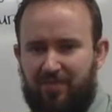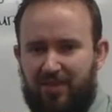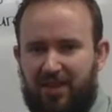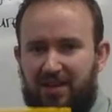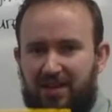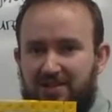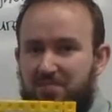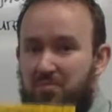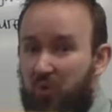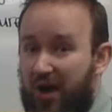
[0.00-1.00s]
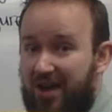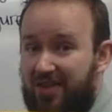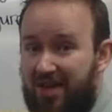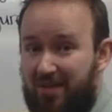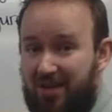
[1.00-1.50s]
is to break
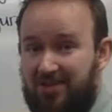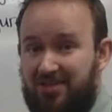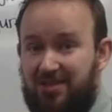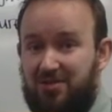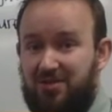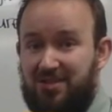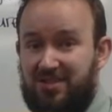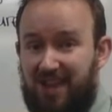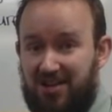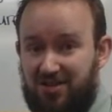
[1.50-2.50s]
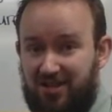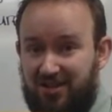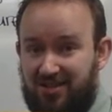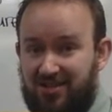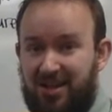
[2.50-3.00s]
them into
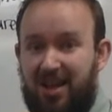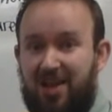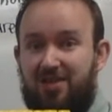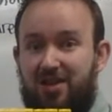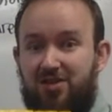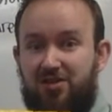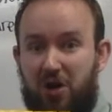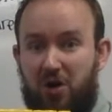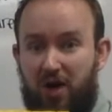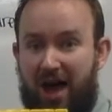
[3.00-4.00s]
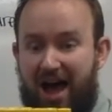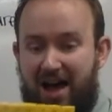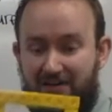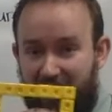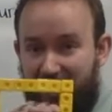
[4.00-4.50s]
sections that don't
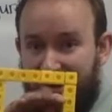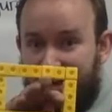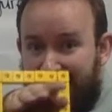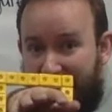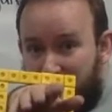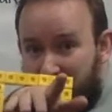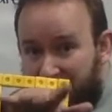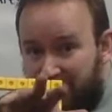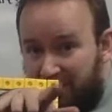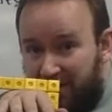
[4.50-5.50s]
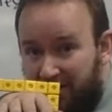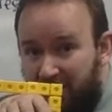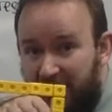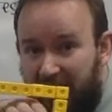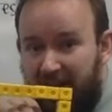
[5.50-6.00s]
have a gap in the middle,
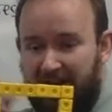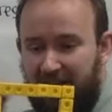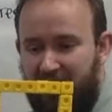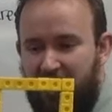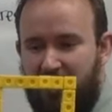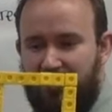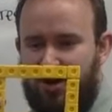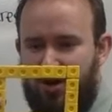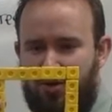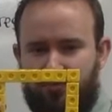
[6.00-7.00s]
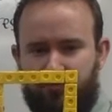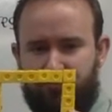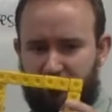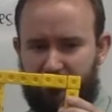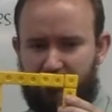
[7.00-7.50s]
okay? So
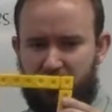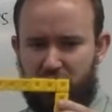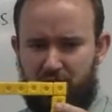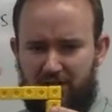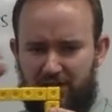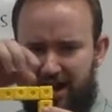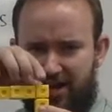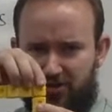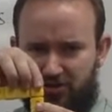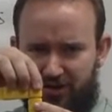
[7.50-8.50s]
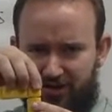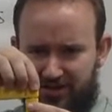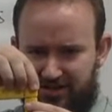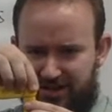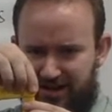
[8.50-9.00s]
really, I can look at
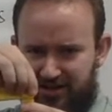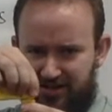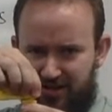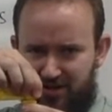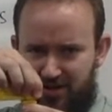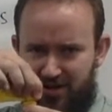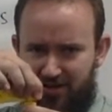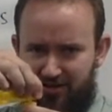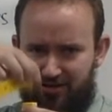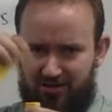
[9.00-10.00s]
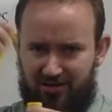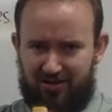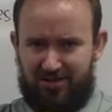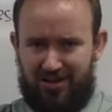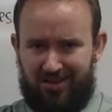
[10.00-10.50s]
this and I can say, well,
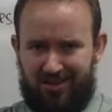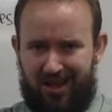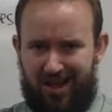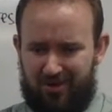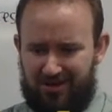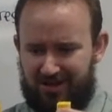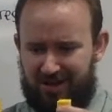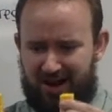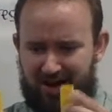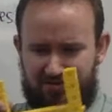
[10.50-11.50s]
I'll take that piece off,